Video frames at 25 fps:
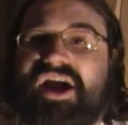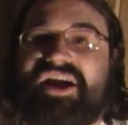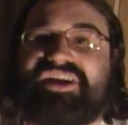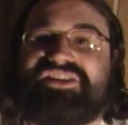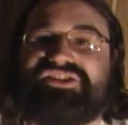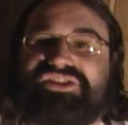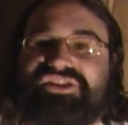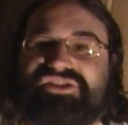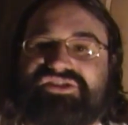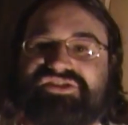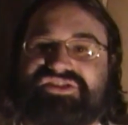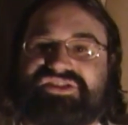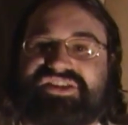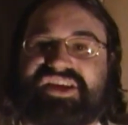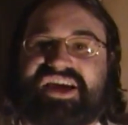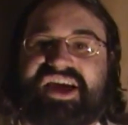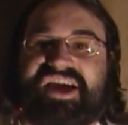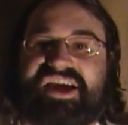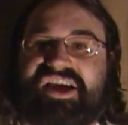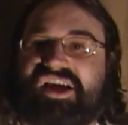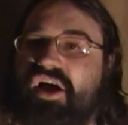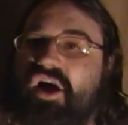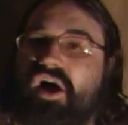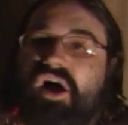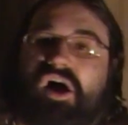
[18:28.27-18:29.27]
Or I
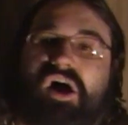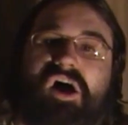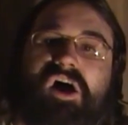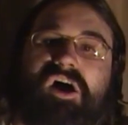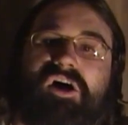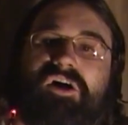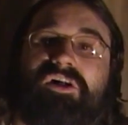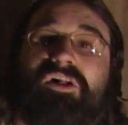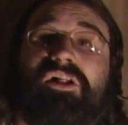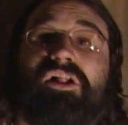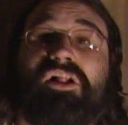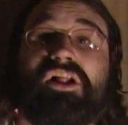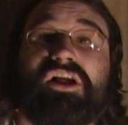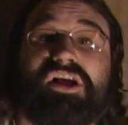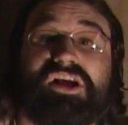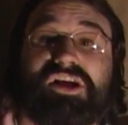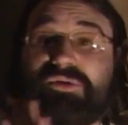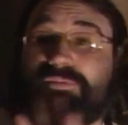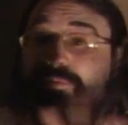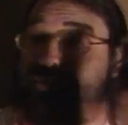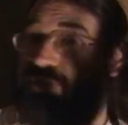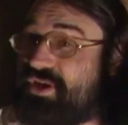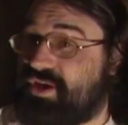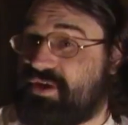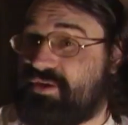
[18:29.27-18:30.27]
should say
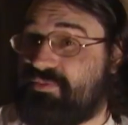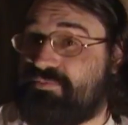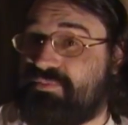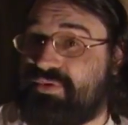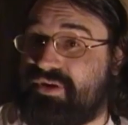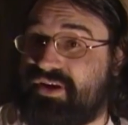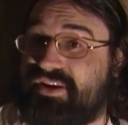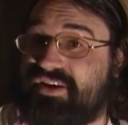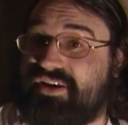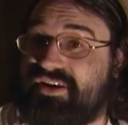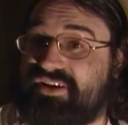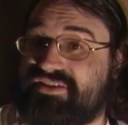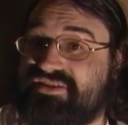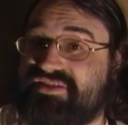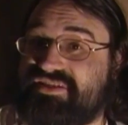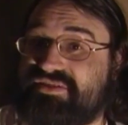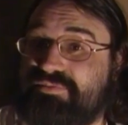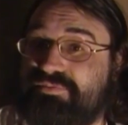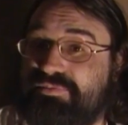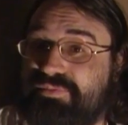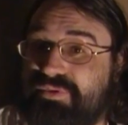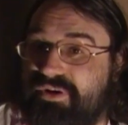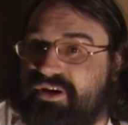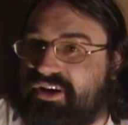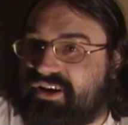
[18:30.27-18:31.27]
all complete
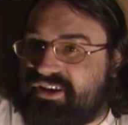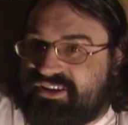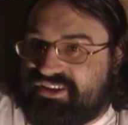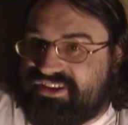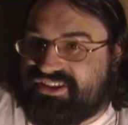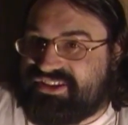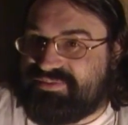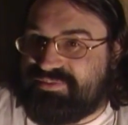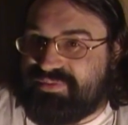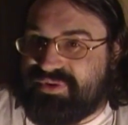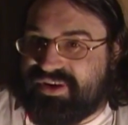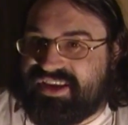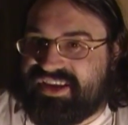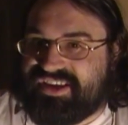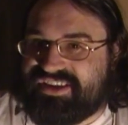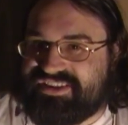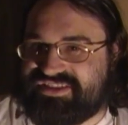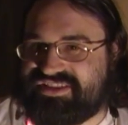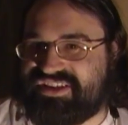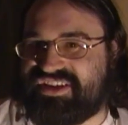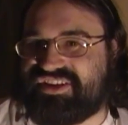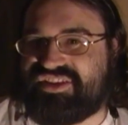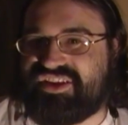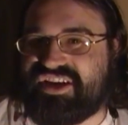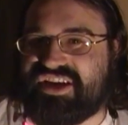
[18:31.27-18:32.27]
Peanuts books,
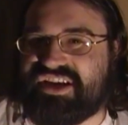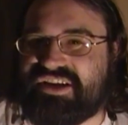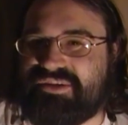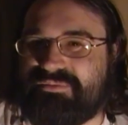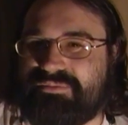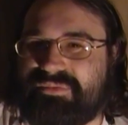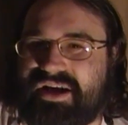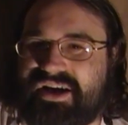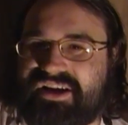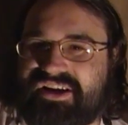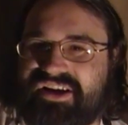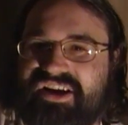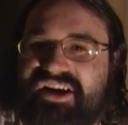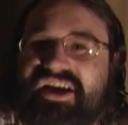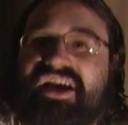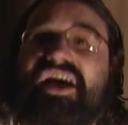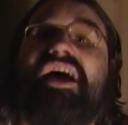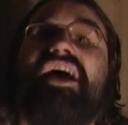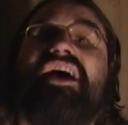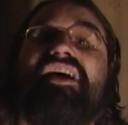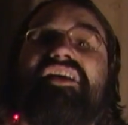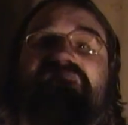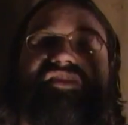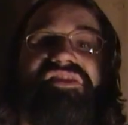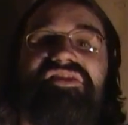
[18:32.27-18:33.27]
because the thing
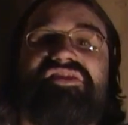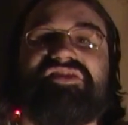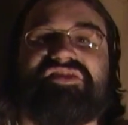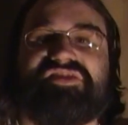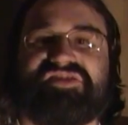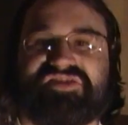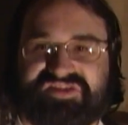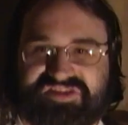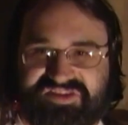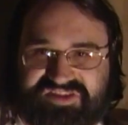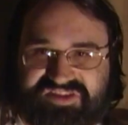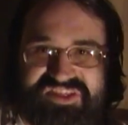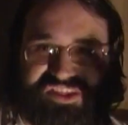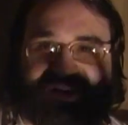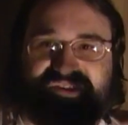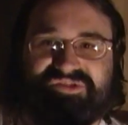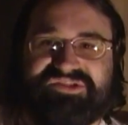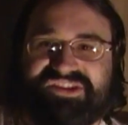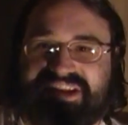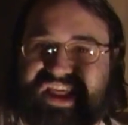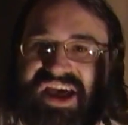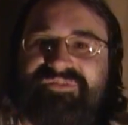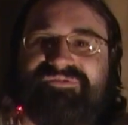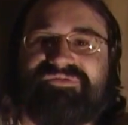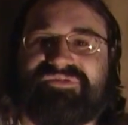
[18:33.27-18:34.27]
about it,
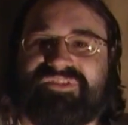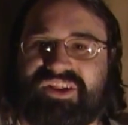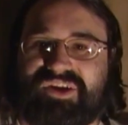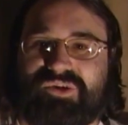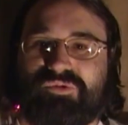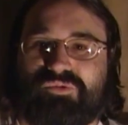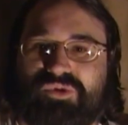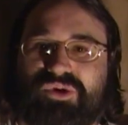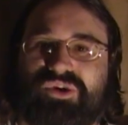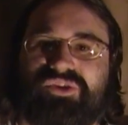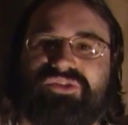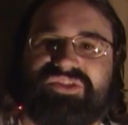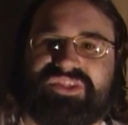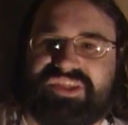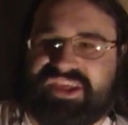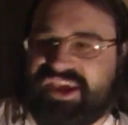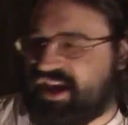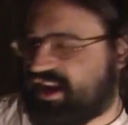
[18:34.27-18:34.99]
they're definitely